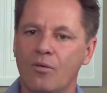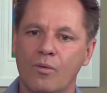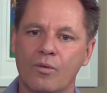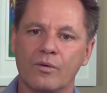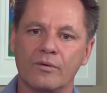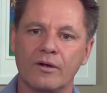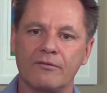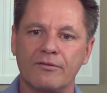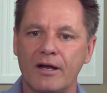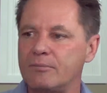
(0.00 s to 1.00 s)
or uh,
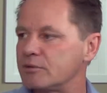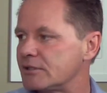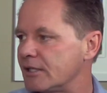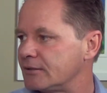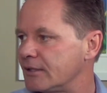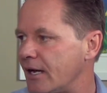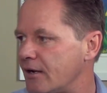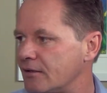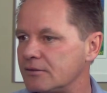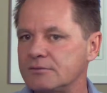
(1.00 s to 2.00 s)
five percent
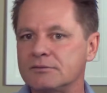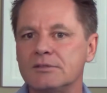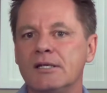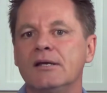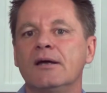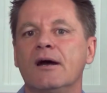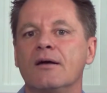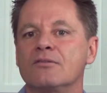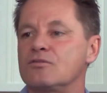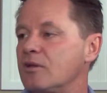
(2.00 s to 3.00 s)
down.
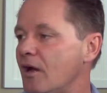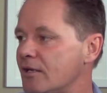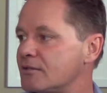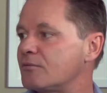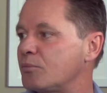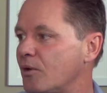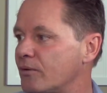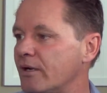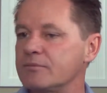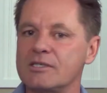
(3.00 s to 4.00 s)
Uh, there's lots of
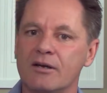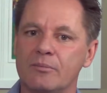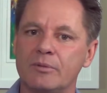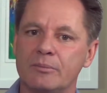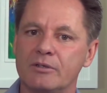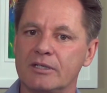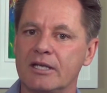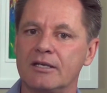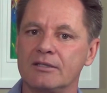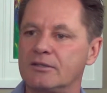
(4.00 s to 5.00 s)
programs to help people
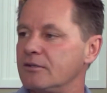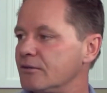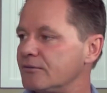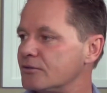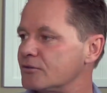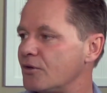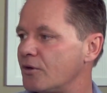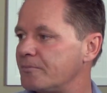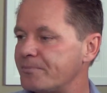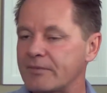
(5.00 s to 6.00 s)
get into their first
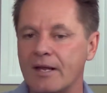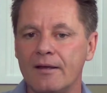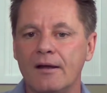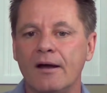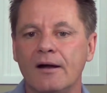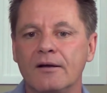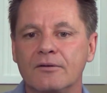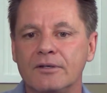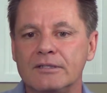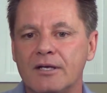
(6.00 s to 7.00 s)
home. Mm-hmm.
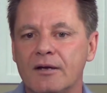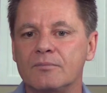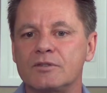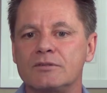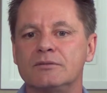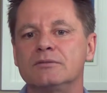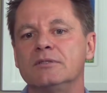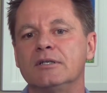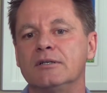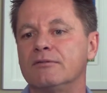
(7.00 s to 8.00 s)
great time
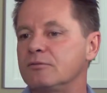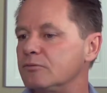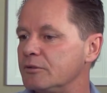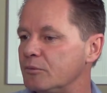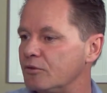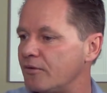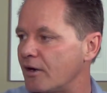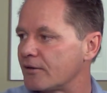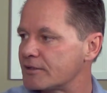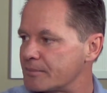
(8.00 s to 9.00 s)
to even remove
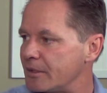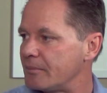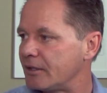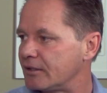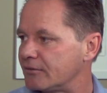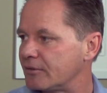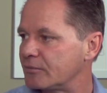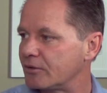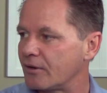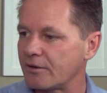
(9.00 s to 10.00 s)
RSP money
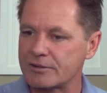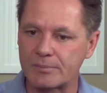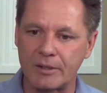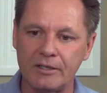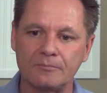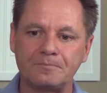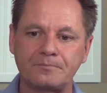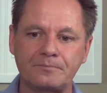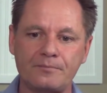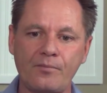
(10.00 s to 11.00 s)
from your RSP.
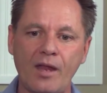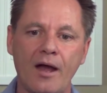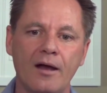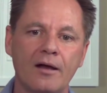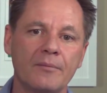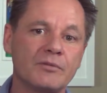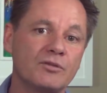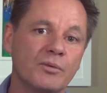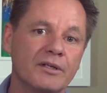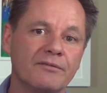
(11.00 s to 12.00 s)
up to
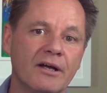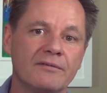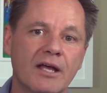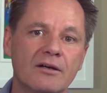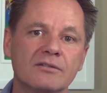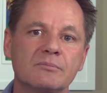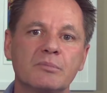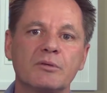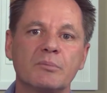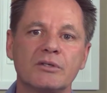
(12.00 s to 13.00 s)
twenty-five
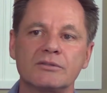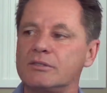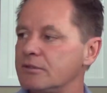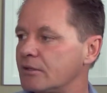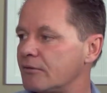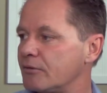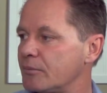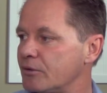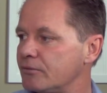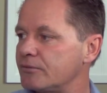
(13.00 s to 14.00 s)
thousand per person you can
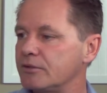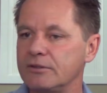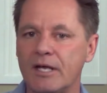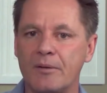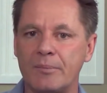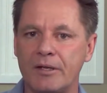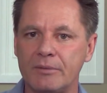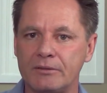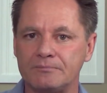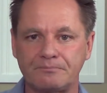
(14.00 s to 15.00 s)
remove for your down
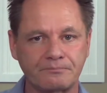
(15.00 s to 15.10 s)
payment